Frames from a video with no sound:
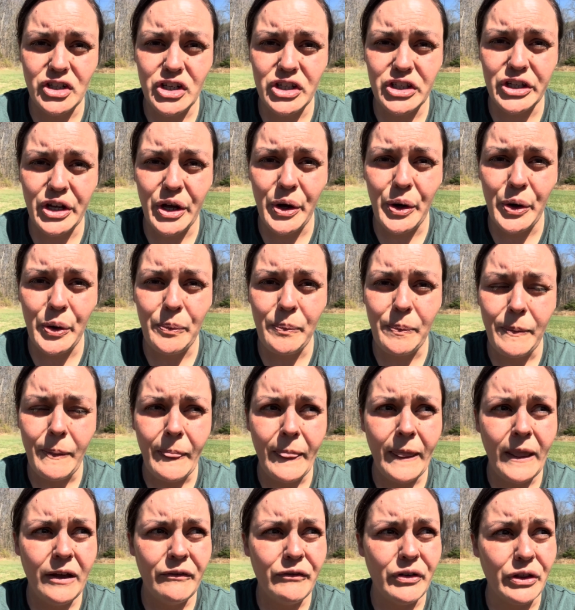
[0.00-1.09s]
So
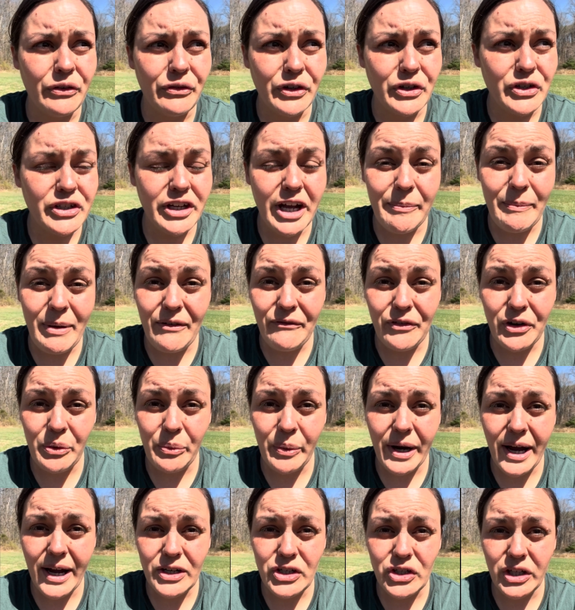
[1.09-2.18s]
for the first time ever, we're
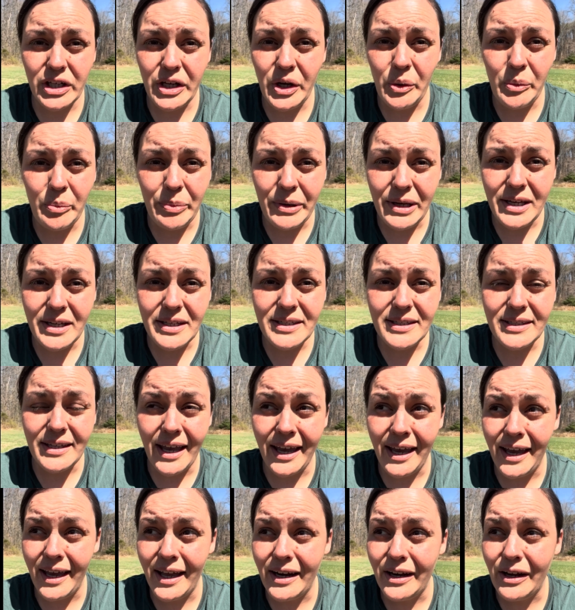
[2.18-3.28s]
actually obese
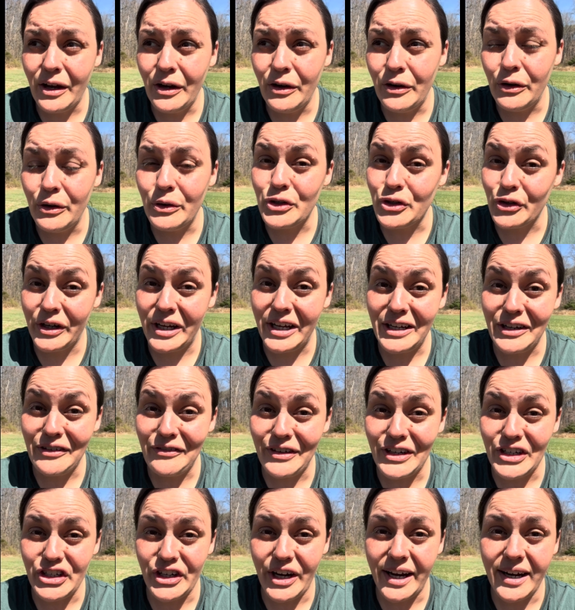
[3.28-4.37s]
and nutrient
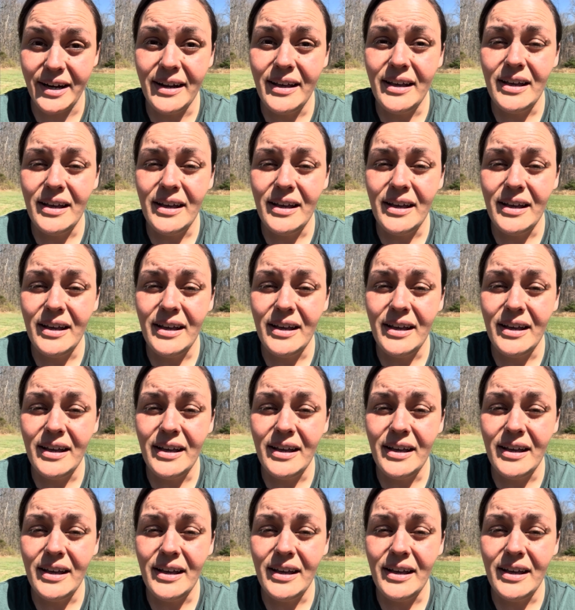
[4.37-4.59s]
deficient.